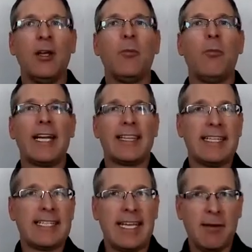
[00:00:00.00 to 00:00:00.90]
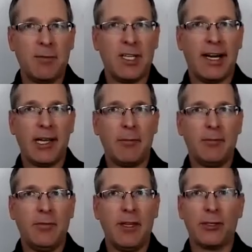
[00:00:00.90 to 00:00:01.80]
but at the same time,
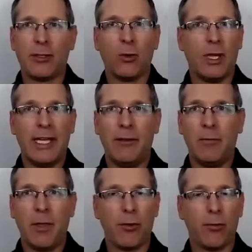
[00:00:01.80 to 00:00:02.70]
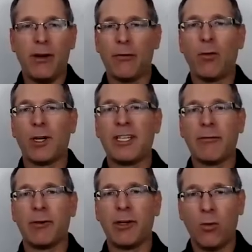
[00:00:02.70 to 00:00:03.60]
there's only 3 or 4
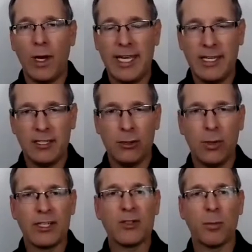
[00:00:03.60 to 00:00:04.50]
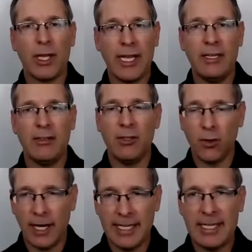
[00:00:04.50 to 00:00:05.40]
different ways to explain
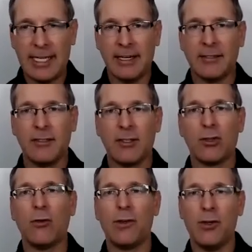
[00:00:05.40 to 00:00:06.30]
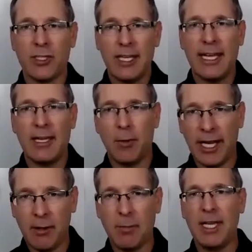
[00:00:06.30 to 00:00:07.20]
your idea. So if you say, in my
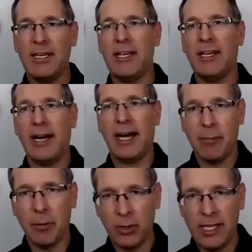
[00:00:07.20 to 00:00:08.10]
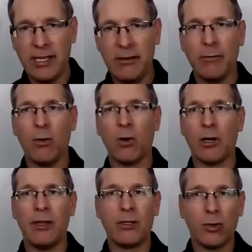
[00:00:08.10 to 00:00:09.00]
opinion, I believe, or
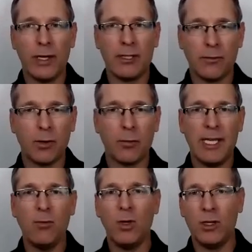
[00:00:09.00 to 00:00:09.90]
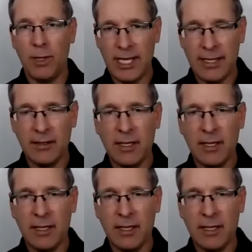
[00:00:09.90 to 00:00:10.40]
the choice for me would be,